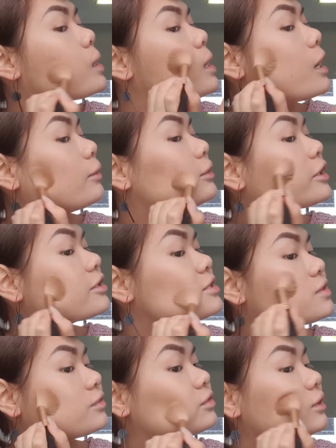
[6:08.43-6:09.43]
and because
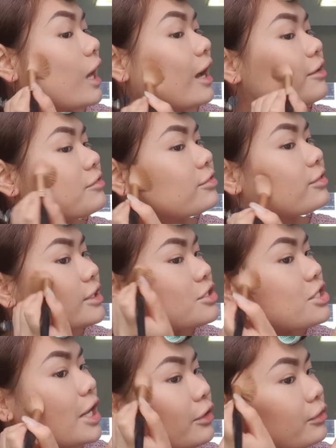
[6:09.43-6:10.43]
of life in
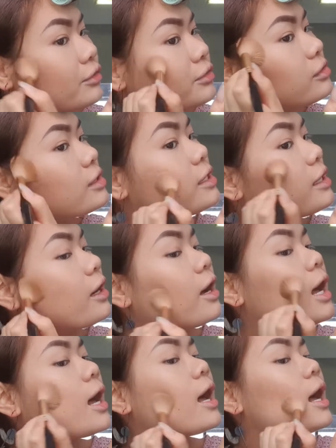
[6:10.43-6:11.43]
general.
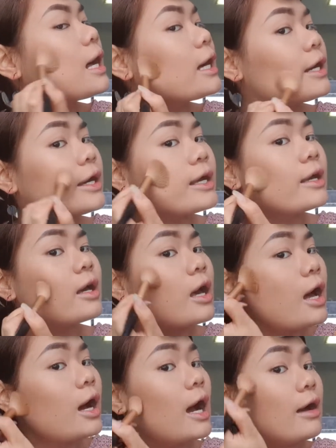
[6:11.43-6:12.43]
I
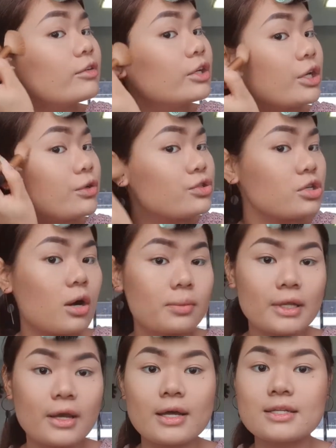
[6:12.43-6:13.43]
have a new job
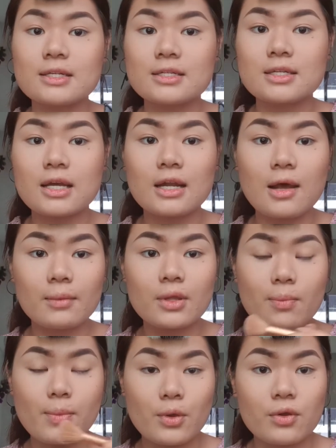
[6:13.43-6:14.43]
now. As I said, I'm a
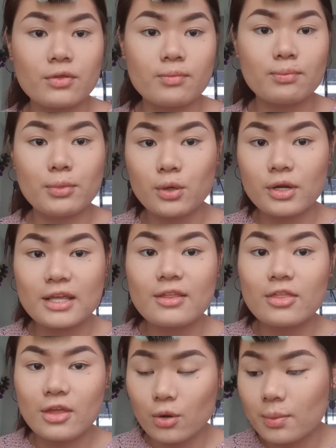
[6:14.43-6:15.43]
beauty
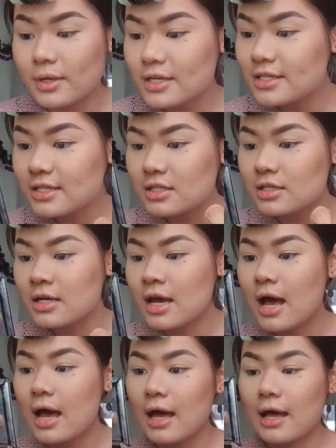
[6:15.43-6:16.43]
therapist.
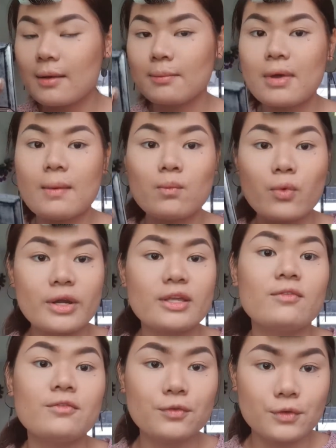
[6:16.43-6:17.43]
I'm
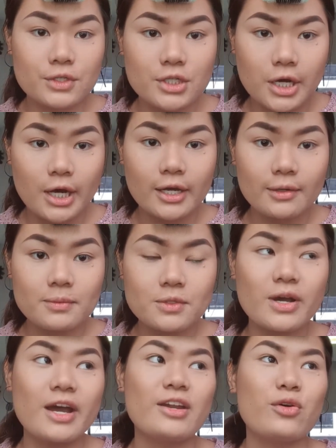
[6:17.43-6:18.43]
working full-time, so
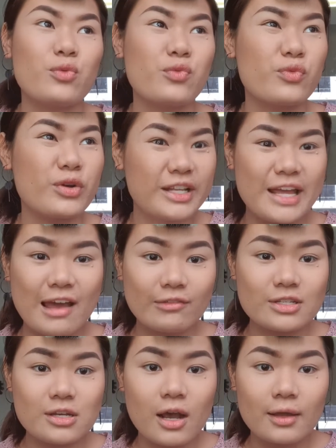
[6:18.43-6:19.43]
I don't really have a
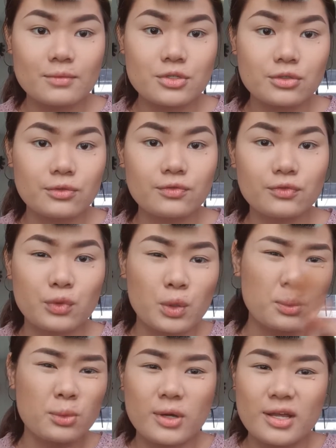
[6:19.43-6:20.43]
time to
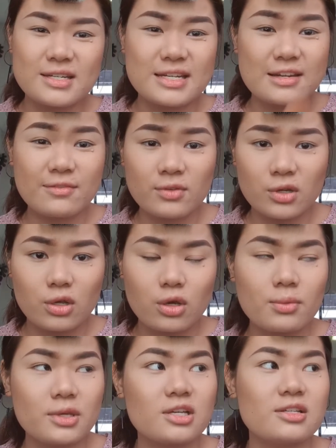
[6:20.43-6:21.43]
film or edit a video,
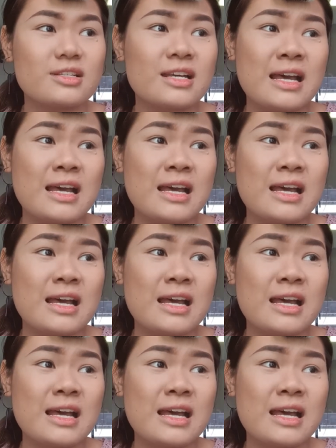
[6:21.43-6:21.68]
because